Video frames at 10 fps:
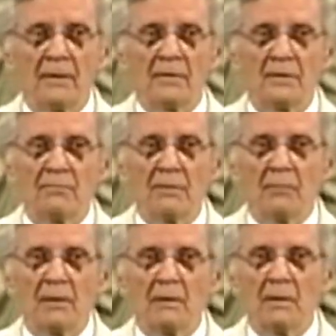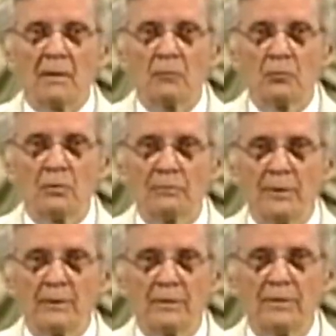It's a root of
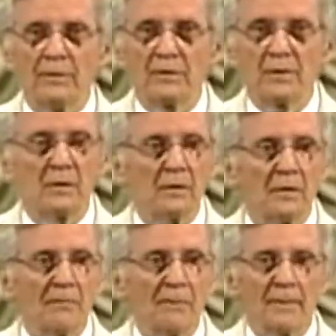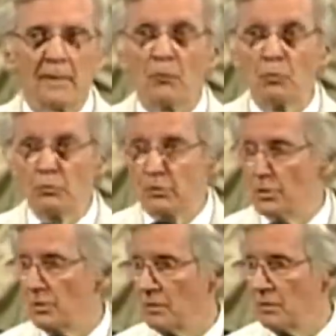bitterness, a root.